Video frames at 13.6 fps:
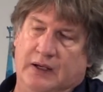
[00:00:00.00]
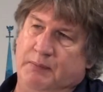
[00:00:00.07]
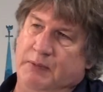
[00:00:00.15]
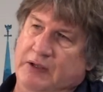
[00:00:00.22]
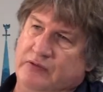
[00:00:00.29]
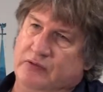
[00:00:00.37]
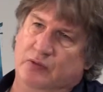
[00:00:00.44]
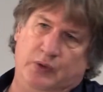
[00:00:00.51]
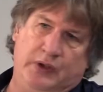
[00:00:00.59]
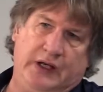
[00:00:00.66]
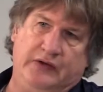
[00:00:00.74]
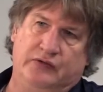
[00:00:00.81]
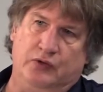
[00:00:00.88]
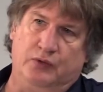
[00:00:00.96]
it means we
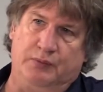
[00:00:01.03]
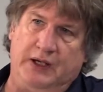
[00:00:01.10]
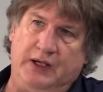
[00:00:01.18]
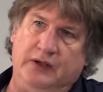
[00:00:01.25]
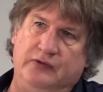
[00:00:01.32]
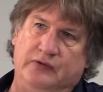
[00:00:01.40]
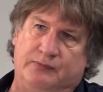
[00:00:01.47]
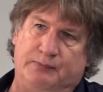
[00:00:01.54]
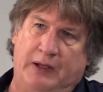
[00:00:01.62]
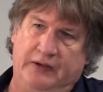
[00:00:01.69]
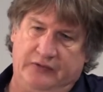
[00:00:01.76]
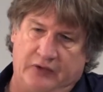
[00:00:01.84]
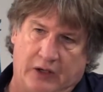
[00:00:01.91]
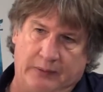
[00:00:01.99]
need to be
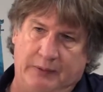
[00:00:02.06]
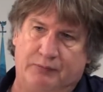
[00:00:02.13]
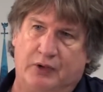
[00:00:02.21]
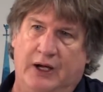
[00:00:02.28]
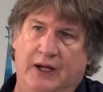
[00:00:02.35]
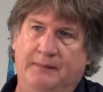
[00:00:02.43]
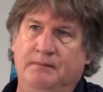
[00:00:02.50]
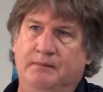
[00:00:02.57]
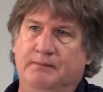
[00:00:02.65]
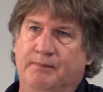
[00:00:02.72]
spending time in prayer.